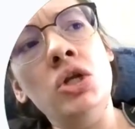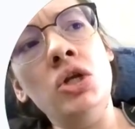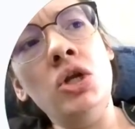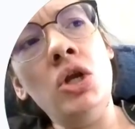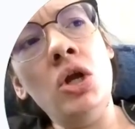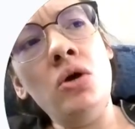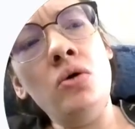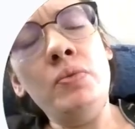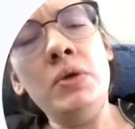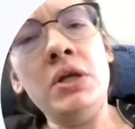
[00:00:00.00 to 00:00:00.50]

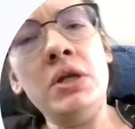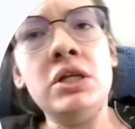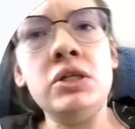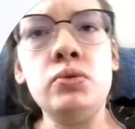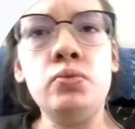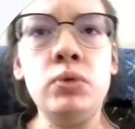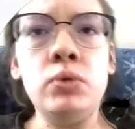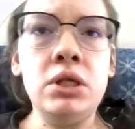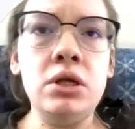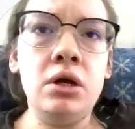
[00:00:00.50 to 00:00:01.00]
No,
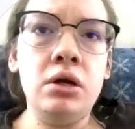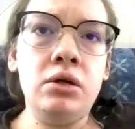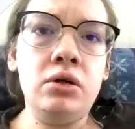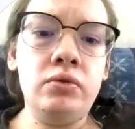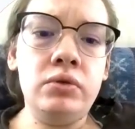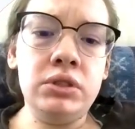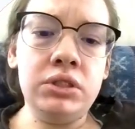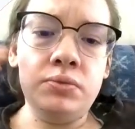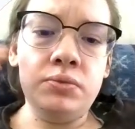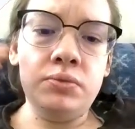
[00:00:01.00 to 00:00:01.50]
because we are
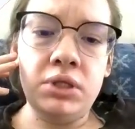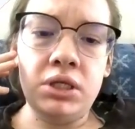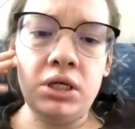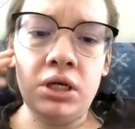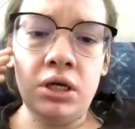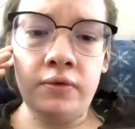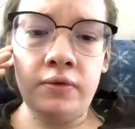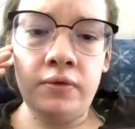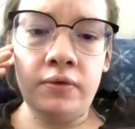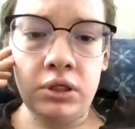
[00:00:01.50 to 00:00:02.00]
going to be
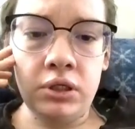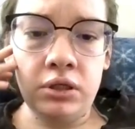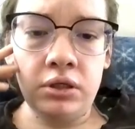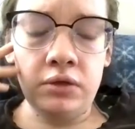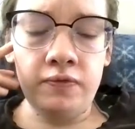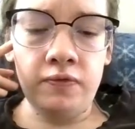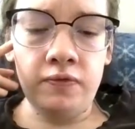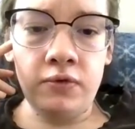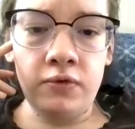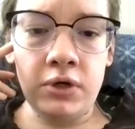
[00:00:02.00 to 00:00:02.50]

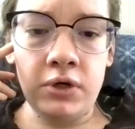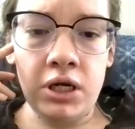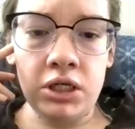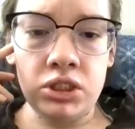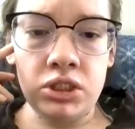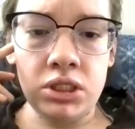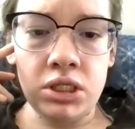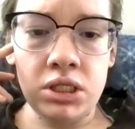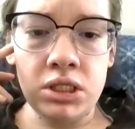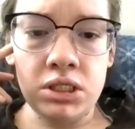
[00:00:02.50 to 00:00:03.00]
covering
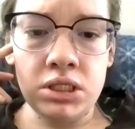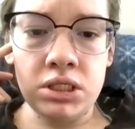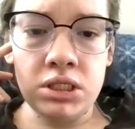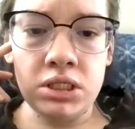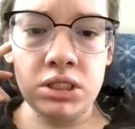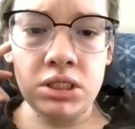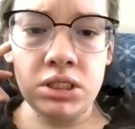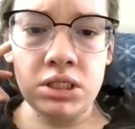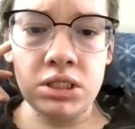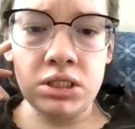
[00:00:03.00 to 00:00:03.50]

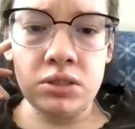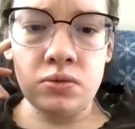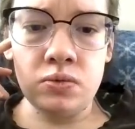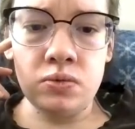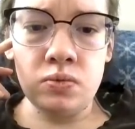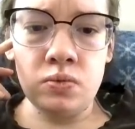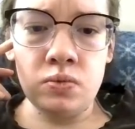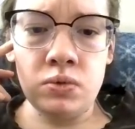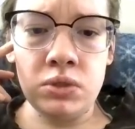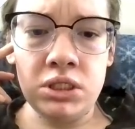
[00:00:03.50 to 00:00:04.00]
fractions that
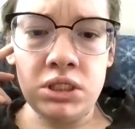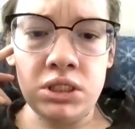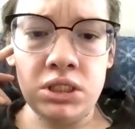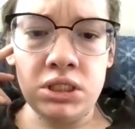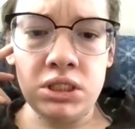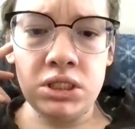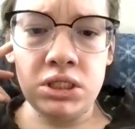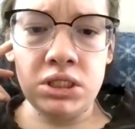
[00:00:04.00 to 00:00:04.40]
week.